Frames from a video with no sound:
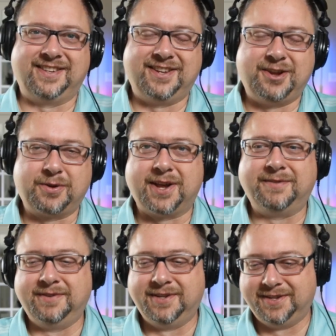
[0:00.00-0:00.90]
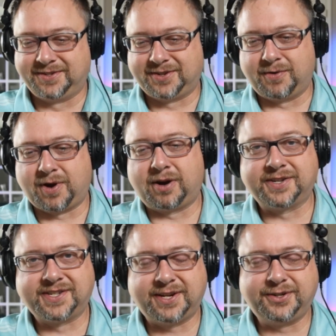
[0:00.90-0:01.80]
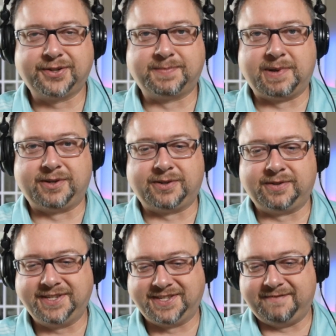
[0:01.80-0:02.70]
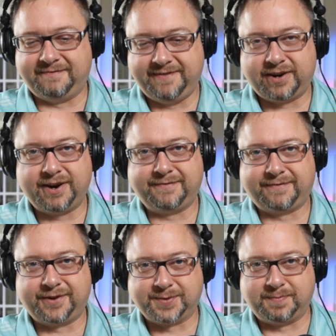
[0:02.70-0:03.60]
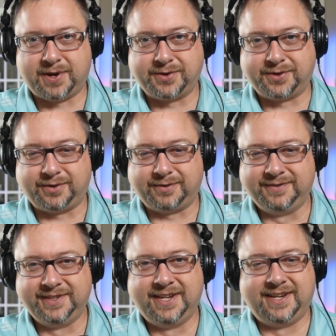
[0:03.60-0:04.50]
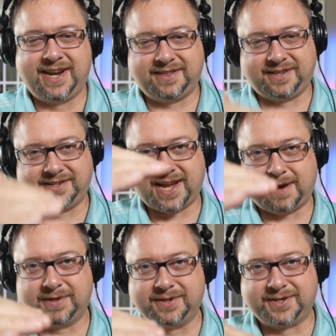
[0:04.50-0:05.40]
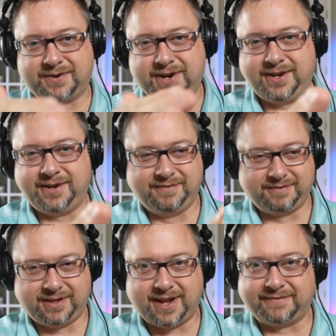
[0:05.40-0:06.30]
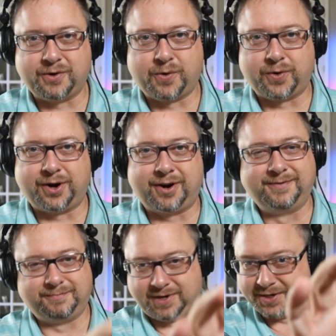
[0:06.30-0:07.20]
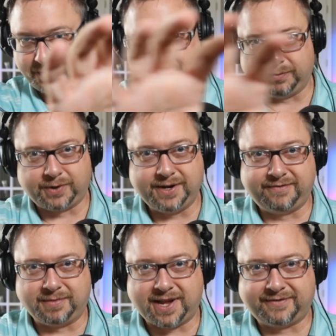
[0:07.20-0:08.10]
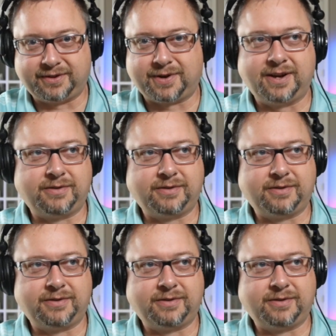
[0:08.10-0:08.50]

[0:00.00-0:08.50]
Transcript: Okay. So our essentials bundle is the very first bundle at the top of the screen, left corner, because we read from left to right